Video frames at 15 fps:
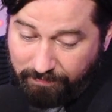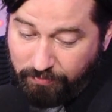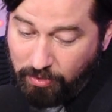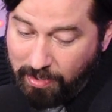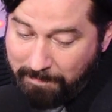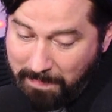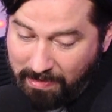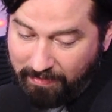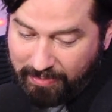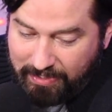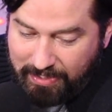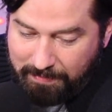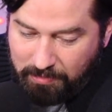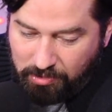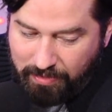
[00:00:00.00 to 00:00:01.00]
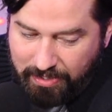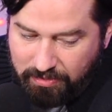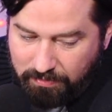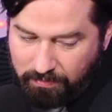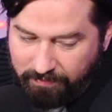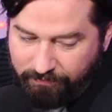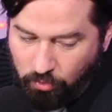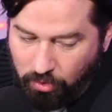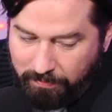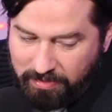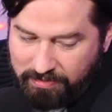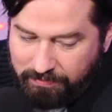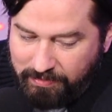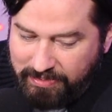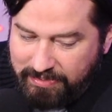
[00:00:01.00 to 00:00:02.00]
American Immigration Reform
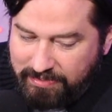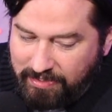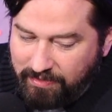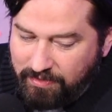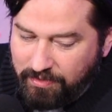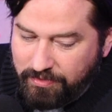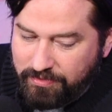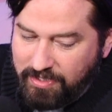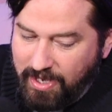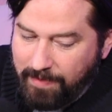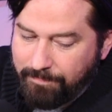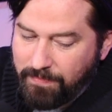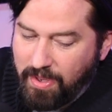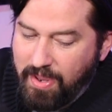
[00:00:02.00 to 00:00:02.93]
is releasing Thursday.